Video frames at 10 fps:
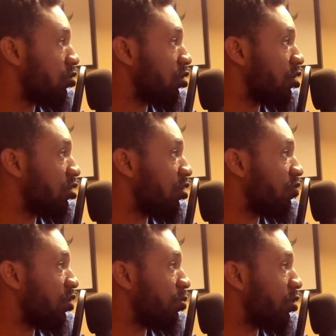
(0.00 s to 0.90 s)
You can
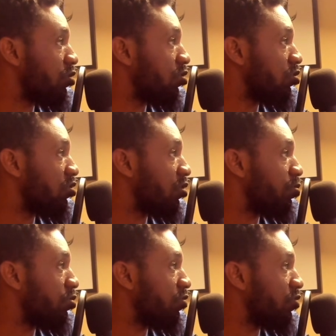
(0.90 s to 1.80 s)
tell Viper to use
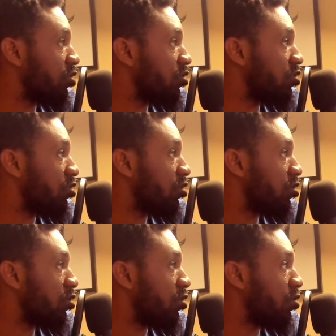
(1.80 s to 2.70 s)
a prefix
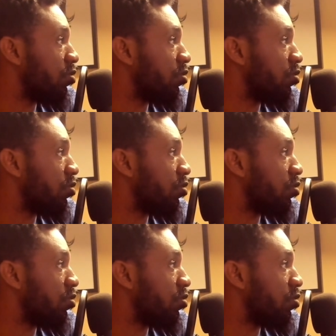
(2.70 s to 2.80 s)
